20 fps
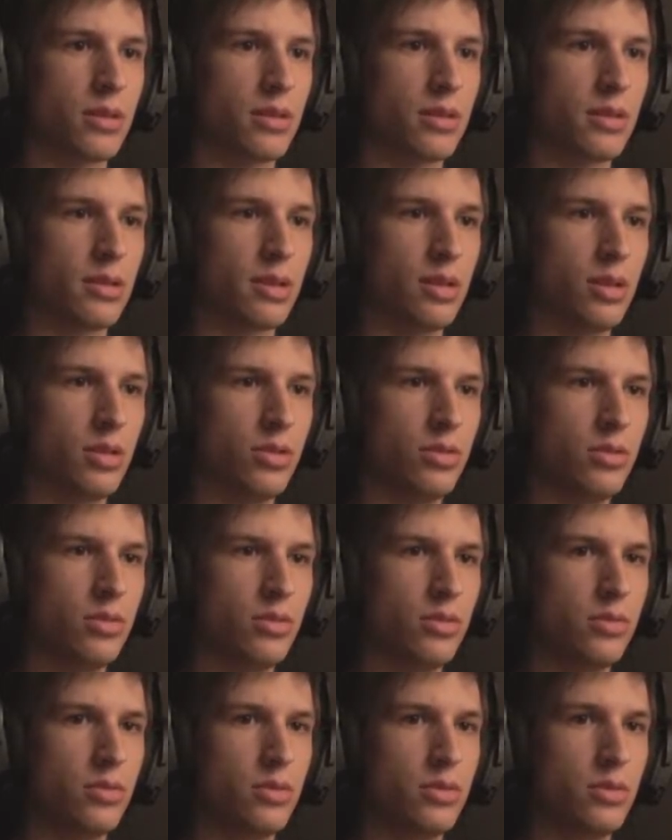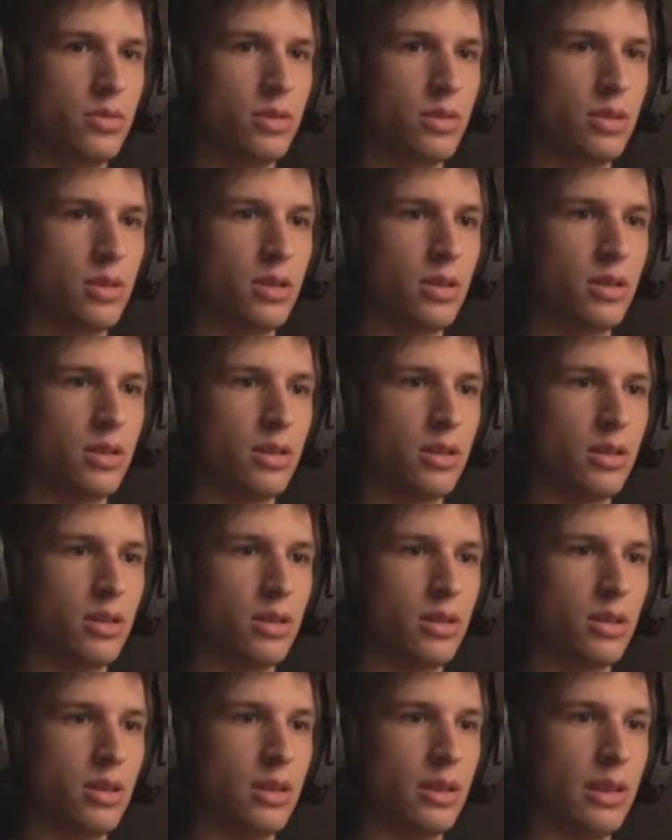So,
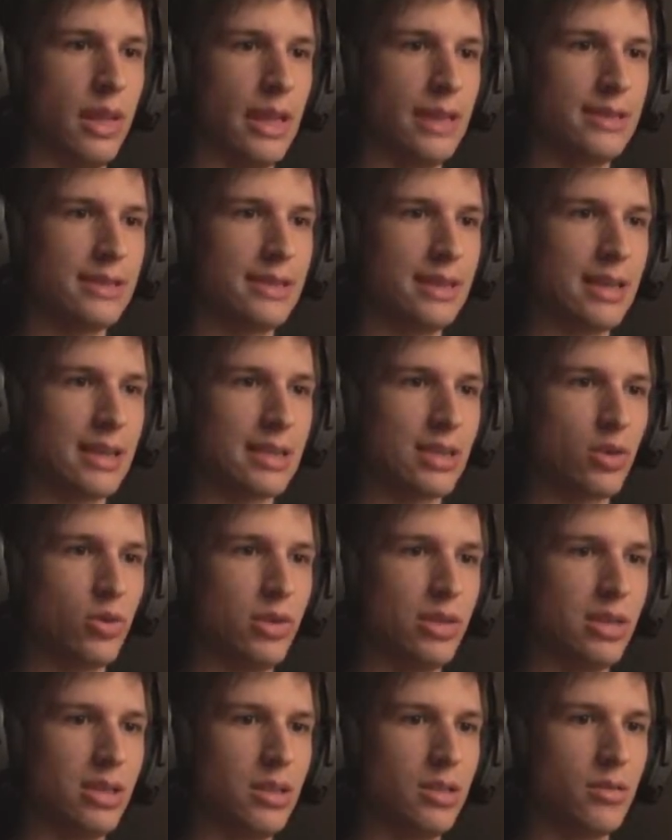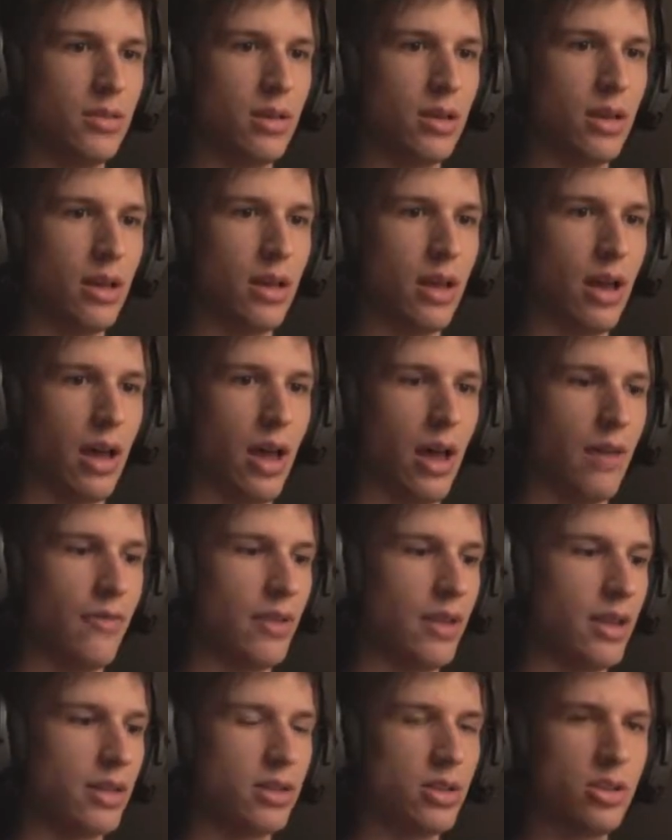that's exquisite. Half
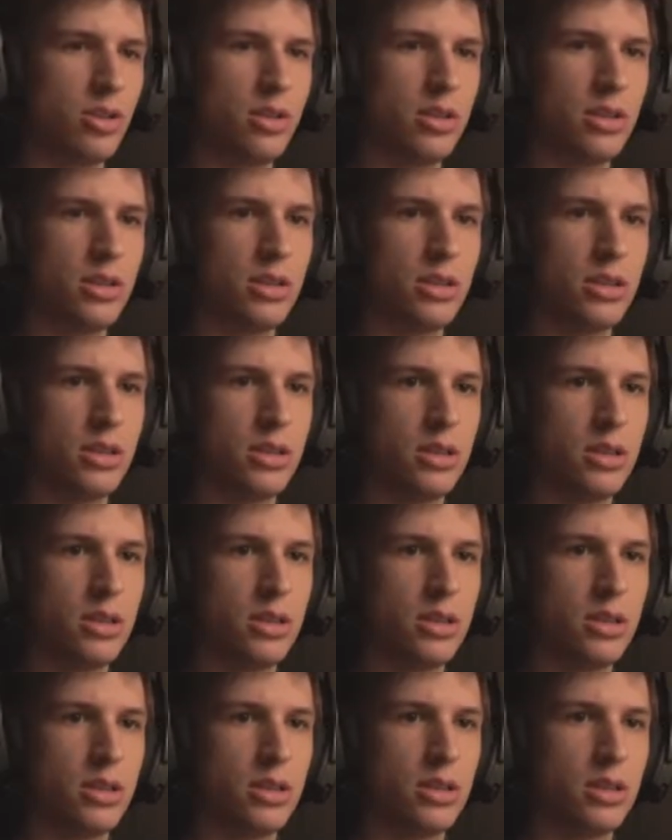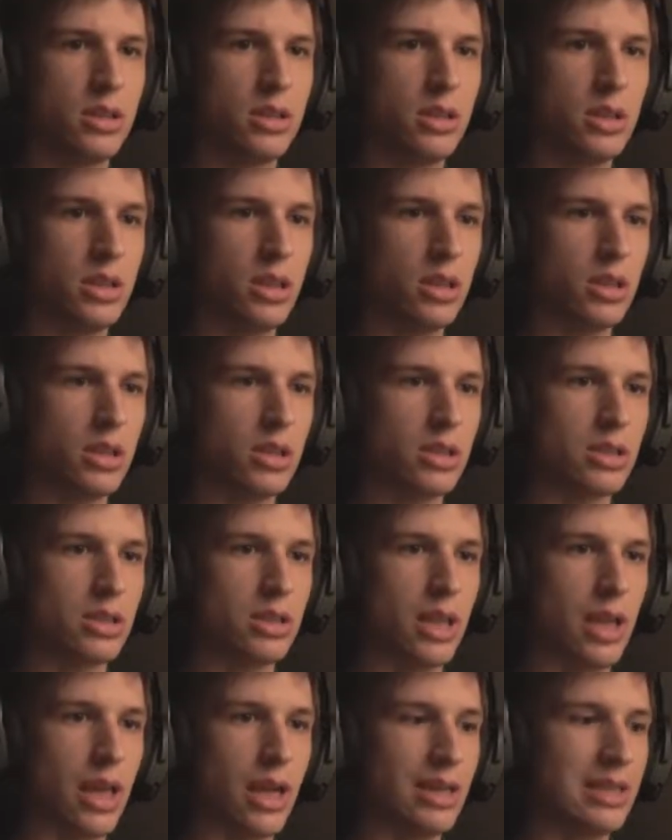lantern. Oh, ah, that's
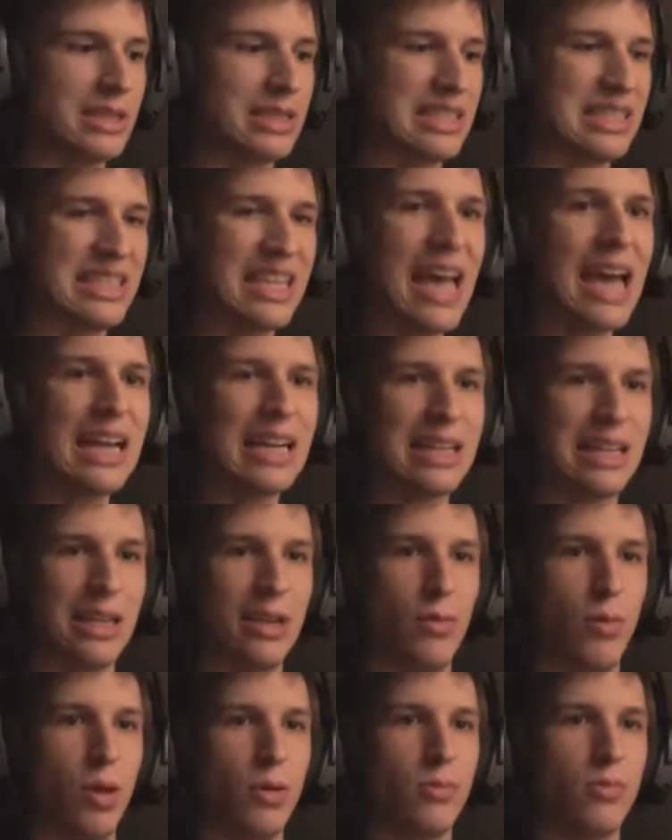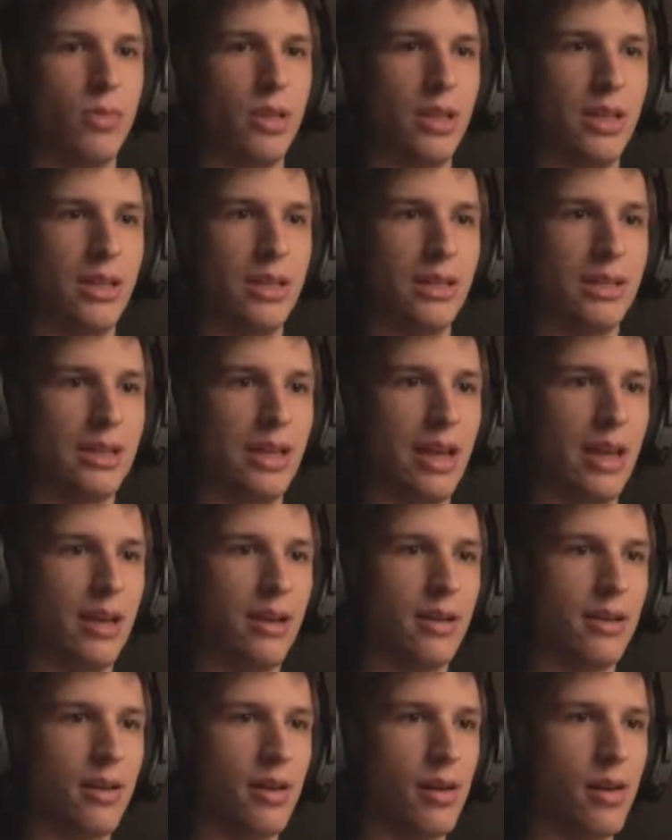exactly what we needed
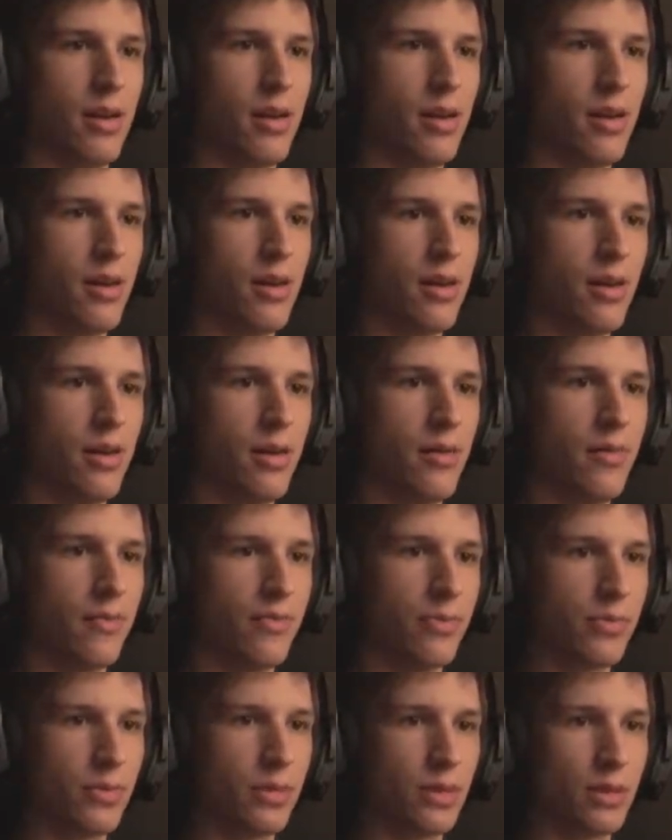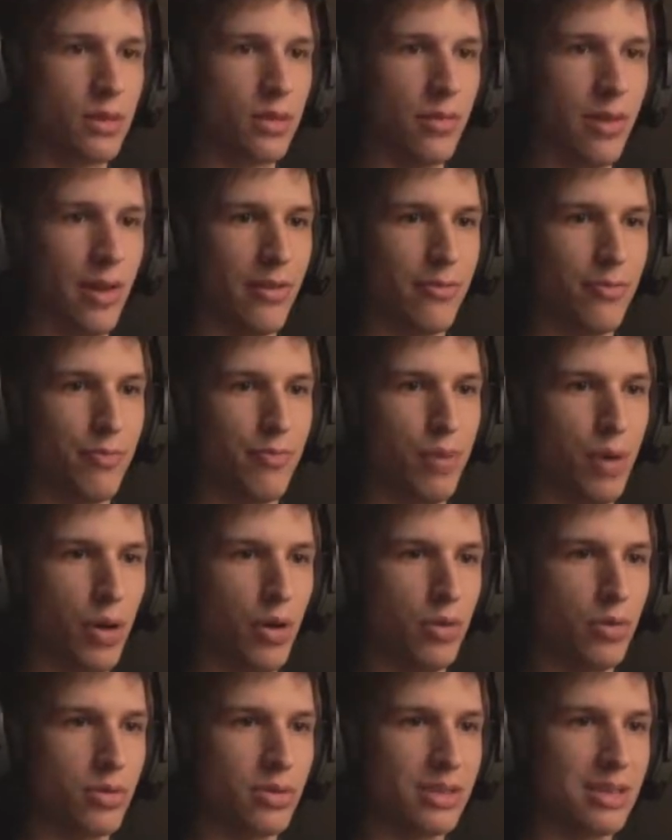there. So we have
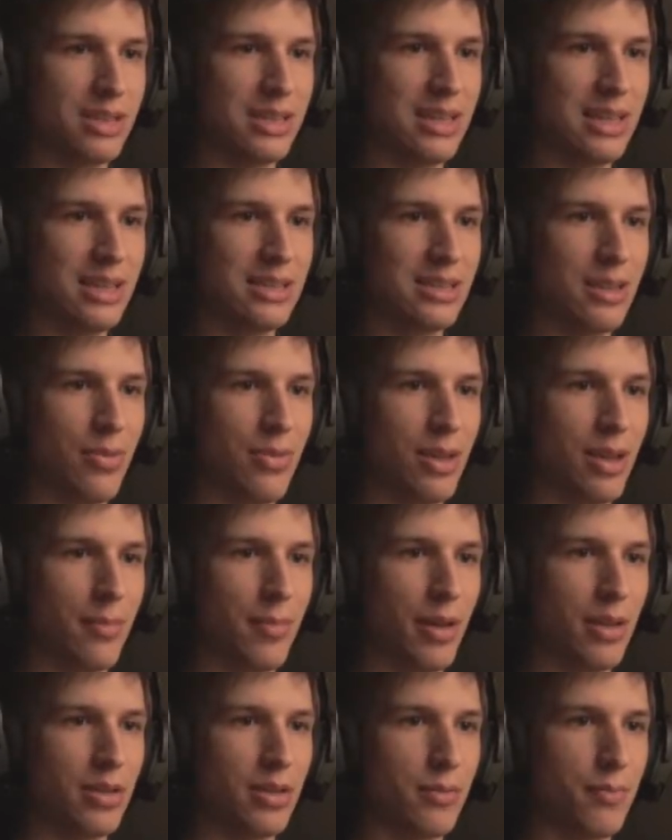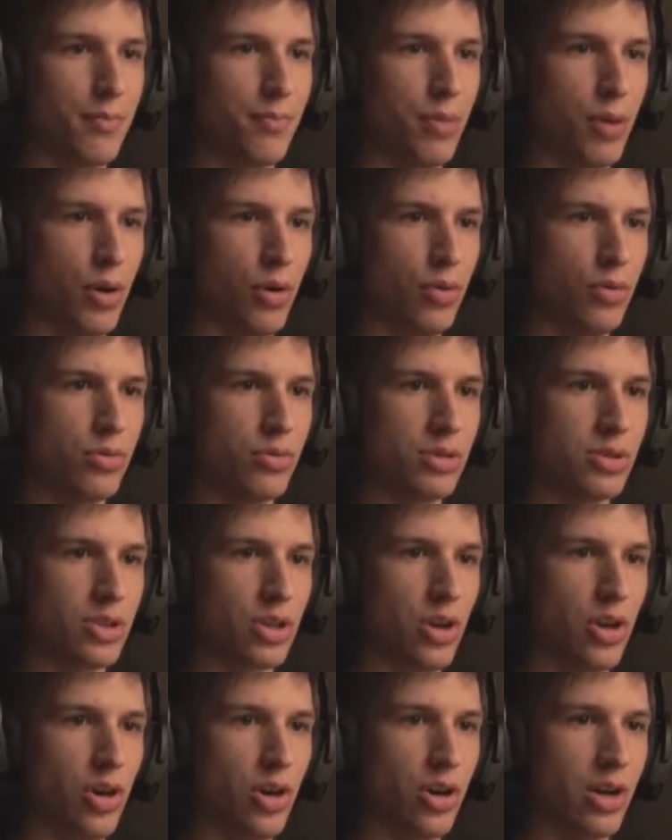bones. It said something about the bones
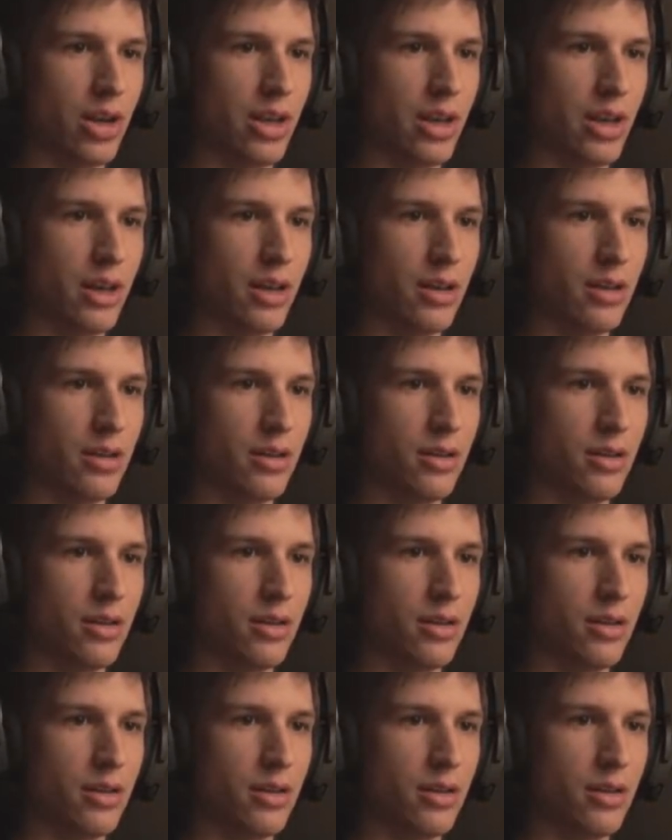earlier.